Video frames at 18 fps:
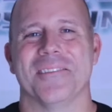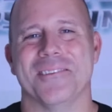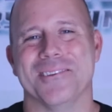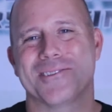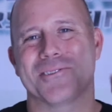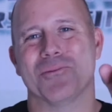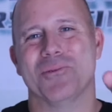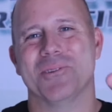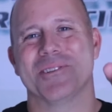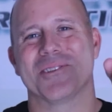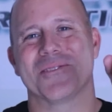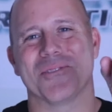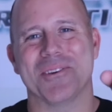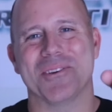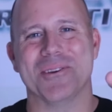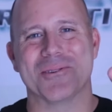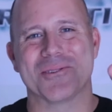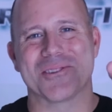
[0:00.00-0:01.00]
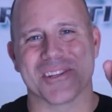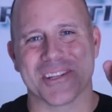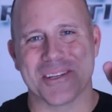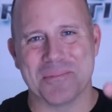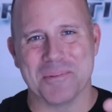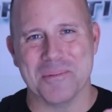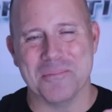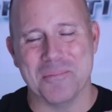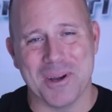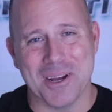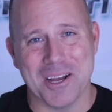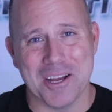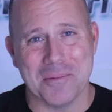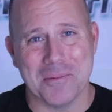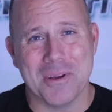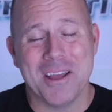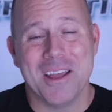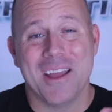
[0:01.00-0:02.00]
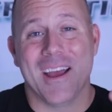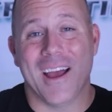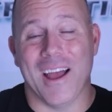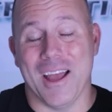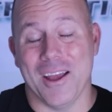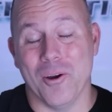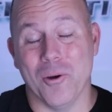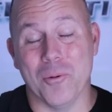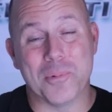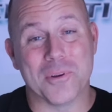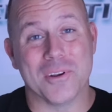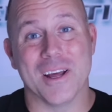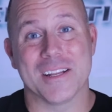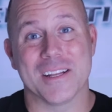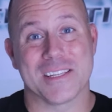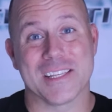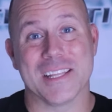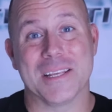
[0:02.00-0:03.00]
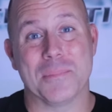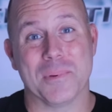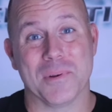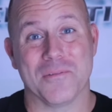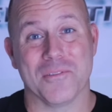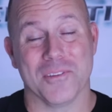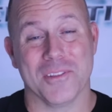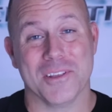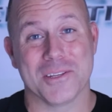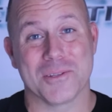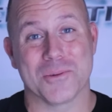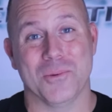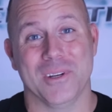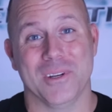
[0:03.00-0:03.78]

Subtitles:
This one's for you, Sleeping Bob. I hope you're not sleeping for this